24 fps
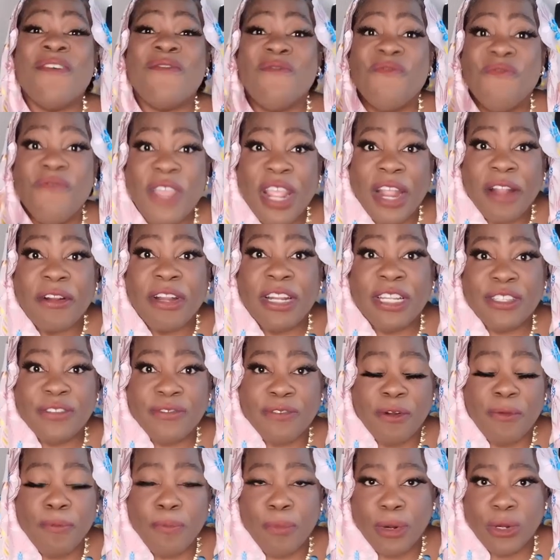varies
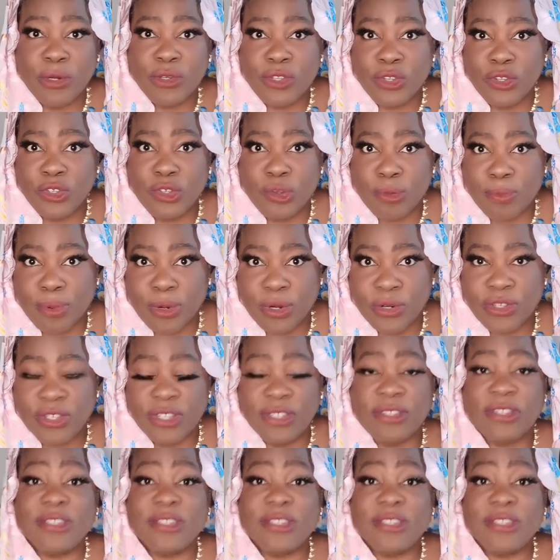from person to person.